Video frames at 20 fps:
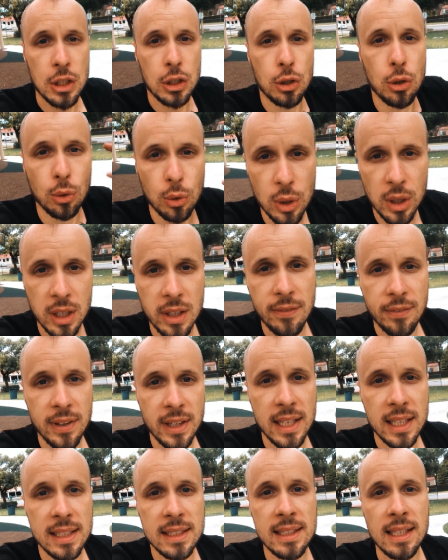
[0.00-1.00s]
doing
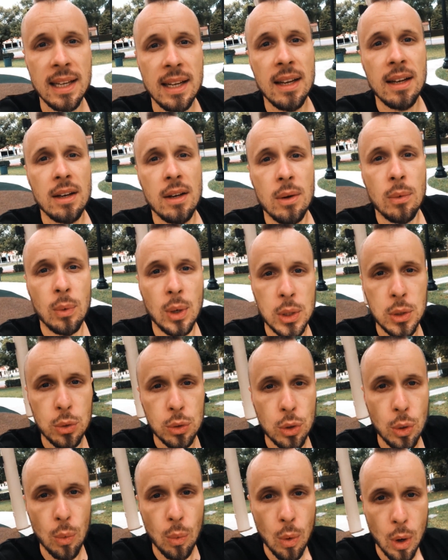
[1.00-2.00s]
things what
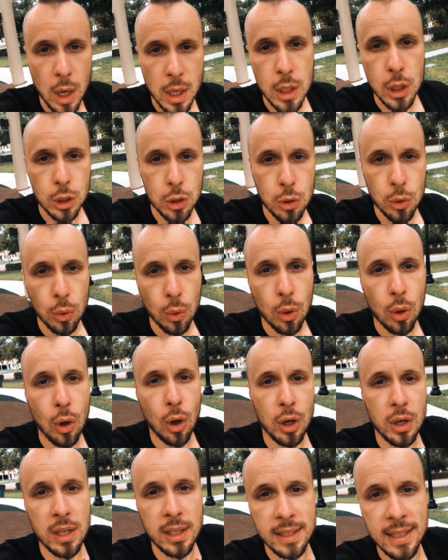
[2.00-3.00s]
you don't want to do
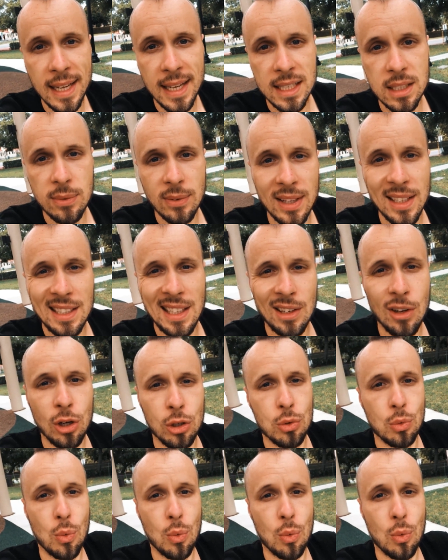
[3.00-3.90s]
on the days that are not